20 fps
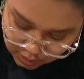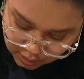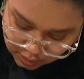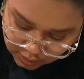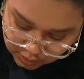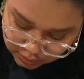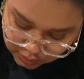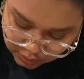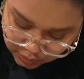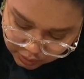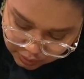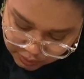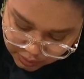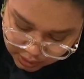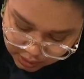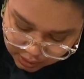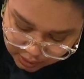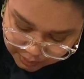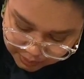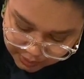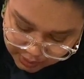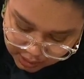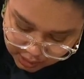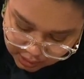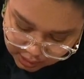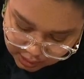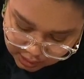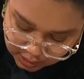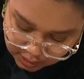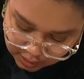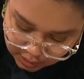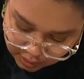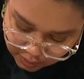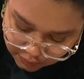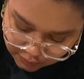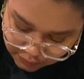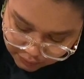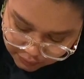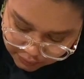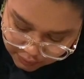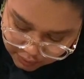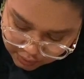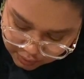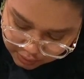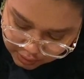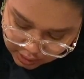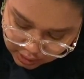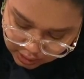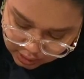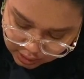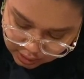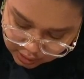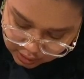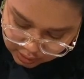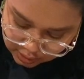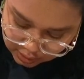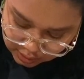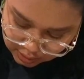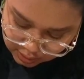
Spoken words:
So you want to come in and fill in